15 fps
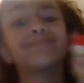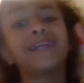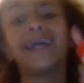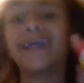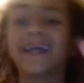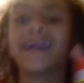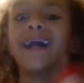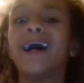
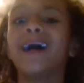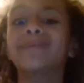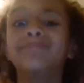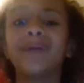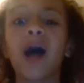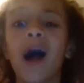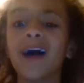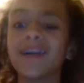hit it up,
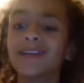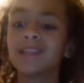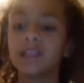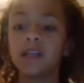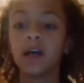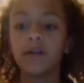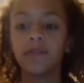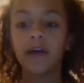guys.
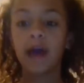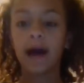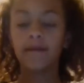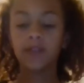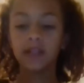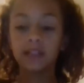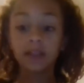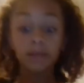I
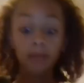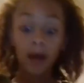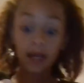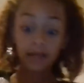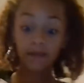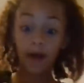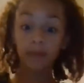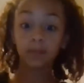have these in
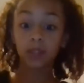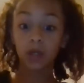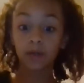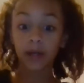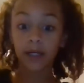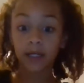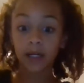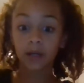my Five Below
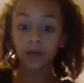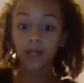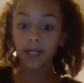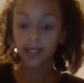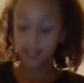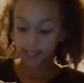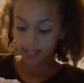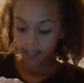right now.
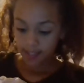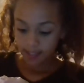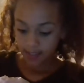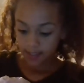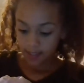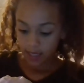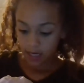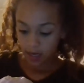I'm
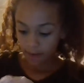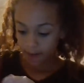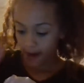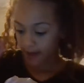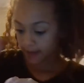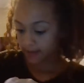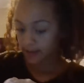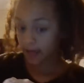
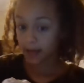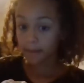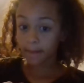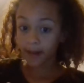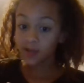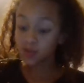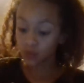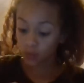hiding that in
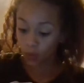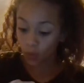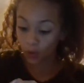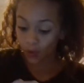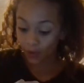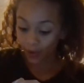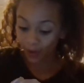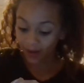my
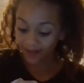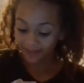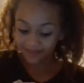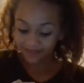drawer.